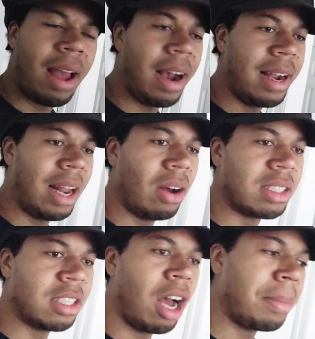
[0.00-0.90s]
letting out a
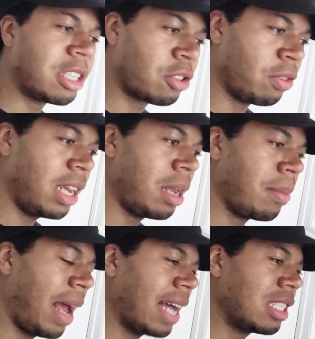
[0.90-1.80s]
zombie
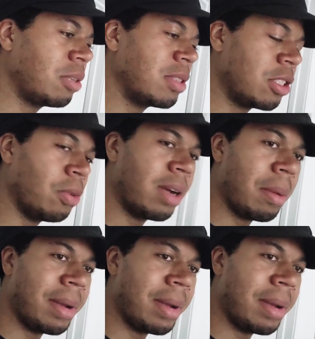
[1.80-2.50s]
scream as she was doing it.